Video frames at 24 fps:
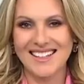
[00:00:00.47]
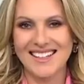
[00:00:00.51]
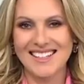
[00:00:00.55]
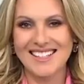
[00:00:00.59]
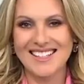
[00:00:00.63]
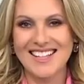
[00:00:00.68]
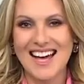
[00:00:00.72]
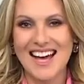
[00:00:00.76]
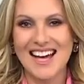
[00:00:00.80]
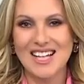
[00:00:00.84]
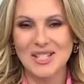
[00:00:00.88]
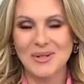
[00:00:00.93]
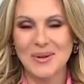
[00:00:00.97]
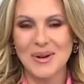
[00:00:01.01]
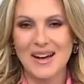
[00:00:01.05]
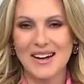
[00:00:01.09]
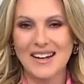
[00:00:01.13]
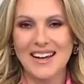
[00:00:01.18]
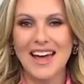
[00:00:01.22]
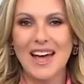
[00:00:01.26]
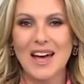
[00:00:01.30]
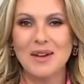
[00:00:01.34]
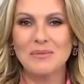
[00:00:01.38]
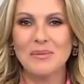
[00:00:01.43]
Now to our
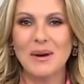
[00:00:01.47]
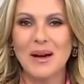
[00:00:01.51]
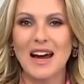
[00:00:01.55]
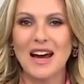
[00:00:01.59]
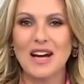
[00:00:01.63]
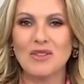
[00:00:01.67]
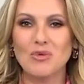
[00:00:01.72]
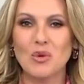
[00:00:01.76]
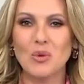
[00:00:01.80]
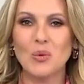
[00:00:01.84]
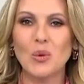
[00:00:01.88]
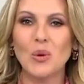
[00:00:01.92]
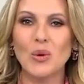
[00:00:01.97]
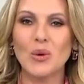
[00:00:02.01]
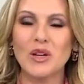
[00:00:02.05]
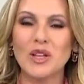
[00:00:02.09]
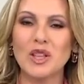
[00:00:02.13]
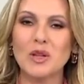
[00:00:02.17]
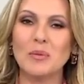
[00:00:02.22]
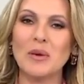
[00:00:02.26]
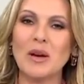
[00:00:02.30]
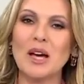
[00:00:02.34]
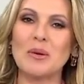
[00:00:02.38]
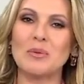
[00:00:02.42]
campaign rewarding
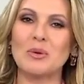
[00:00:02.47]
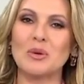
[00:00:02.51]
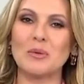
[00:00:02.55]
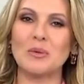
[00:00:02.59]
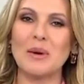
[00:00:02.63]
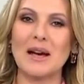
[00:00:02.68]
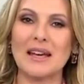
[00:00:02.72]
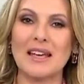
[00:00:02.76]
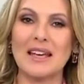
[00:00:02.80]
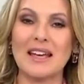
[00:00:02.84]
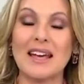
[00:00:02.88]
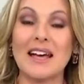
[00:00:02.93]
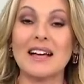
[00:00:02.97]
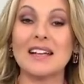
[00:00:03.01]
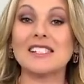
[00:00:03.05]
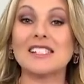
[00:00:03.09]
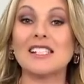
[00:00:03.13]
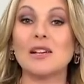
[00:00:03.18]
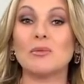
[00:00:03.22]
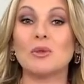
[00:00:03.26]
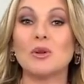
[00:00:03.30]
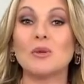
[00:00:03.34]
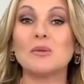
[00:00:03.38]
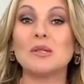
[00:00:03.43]
the people making our
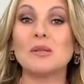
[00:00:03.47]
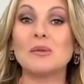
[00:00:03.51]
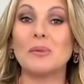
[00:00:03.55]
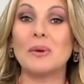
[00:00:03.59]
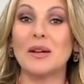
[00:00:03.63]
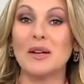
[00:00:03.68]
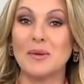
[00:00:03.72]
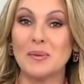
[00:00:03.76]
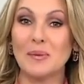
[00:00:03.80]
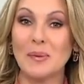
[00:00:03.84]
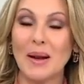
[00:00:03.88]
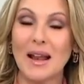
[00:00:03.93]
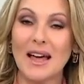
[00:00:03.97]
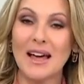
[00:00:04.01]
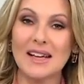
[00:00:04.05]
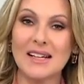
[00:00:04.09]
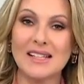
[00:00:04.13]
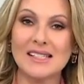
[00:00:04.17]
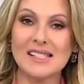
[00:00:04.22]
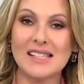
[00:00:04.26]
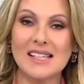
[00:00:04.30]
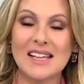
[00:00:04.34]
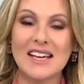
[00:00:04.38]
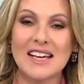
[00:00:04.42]
suburbs a better
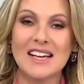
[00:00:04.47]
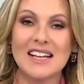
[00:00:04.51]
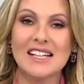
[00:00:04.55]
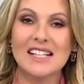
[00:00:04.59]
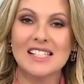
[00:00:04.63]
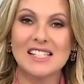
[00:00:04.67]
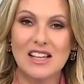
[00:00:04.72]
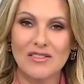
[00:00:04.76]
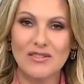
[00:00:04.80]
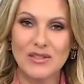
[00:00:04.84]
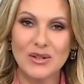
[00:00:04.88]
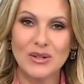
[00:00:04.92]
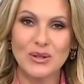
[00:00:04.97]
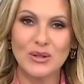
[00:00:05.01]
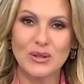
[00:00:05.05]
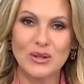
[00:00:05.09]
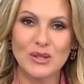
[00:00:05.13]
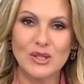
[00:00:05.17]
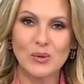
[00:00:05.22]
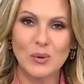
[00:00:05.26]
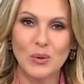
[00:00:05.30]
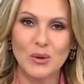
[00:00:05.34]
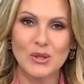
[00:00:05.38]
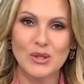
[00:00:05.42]
place. Seven
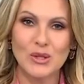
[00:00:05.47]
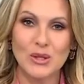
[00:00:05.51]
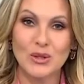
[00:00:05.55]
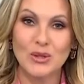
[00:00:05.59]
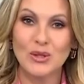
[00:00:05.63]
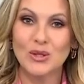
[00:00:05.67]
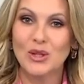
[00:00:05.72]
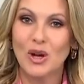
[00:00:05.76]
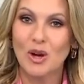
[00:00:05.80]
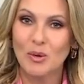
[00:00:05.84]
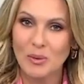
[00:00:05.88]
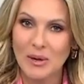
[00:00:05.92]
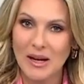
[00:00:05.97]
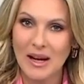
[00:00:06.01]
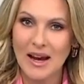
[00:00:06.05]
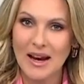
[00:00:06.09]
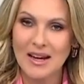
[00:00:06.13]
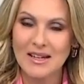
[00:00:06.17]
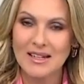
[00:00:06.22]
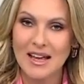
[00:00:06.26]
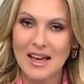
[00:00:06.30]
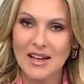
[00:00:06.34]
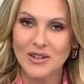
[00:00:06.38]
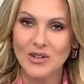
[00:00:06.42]
News wants you to
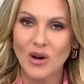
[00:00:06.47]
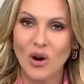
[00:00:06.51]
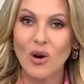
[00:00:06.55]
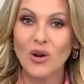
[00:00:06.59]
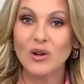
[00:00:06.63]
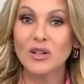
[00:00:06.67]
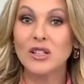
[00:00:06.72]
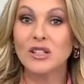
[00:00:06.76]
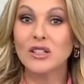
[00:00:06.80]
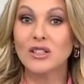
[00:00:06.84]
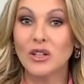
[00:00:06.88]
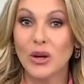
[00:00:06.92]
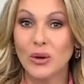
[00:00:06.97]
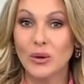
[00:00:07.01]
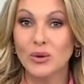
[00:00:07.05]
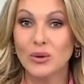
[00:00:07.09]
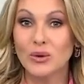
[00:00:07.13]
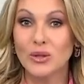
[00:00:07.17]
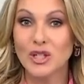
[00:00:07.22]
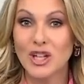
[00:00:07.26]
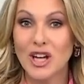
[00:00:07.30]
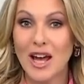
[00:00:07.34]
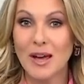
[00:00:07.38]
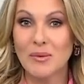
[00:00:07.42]
nominate and honour local
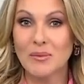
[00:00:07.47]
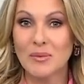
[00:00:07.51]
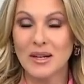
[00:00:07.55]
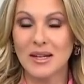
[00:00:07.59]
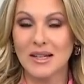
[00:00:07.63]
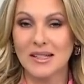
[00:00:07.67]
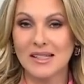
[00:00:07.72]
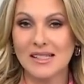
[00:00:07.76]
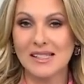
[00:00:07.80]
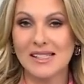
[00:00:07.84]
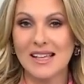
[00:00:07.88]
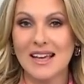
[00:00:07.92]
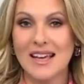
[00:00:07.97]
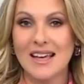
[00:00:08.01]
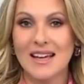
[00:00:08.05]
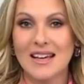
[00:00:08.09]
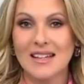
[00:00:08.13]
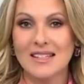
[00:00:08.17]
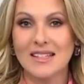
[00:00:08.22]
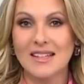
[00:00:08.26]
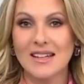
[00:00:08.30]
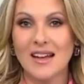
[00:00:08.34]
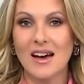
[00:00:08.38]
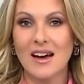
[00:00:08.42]
champions.
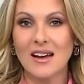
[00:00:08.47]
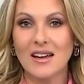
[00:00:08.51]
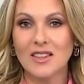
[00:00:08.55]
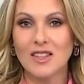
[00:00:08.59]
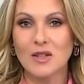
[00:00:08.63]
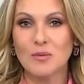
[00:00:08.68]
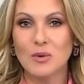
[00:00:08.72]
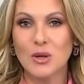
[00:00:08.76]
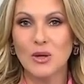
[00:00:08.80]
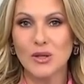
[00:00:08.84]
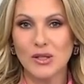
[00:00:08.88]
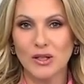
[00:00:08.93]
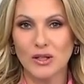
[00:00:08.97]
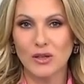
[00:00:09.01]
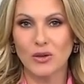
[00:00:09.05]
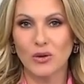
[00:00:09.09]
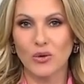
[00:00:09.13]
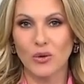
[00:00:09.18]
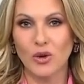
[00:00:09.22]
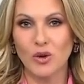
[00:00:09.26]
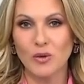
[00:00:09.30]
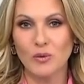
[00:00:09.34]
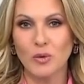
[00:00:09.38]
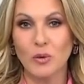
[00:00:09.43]
Tonight, the music
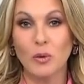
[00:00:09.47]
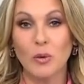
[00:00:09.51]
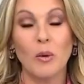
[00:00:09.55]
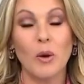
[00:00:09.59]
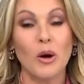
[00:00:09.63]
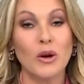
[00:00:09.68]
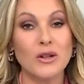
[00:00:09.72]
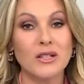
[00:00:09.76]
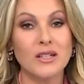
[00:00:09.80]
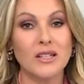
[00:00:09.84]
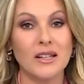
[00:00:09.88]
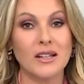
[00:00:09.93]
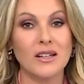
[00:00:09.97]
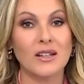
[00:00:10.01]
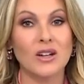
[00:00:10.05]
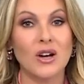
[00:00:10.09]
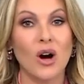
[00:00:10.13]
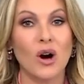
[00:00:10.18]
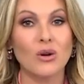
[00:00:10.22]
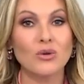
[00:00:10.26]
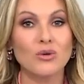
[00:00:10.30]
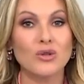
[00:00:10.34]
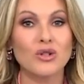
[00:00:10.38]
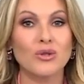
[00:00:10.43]
group promoting
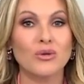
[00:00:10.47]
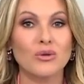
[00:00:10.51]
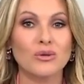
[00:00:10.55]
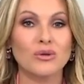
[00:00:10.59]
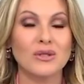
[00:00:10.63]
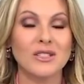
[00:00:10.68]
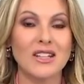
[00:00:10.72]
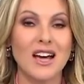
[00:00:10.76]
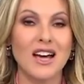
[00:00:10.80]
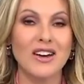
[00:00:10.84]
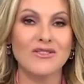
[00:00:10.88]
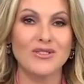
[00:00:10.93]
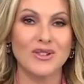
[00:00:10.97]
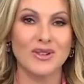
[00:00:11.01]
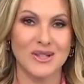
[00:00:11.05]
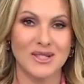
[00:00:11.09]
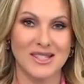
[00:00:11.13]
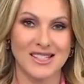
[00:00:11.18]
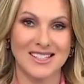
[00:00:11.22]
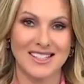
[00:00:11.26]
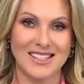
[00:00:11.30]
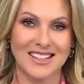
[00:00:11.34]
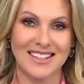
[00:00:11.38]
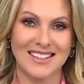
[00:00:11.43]
cultural
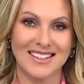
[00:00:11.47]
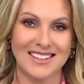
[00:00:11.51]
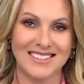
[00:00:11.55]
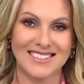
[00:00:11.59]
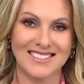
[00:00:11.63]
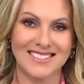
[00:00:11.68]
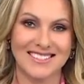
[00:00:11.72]
diversity.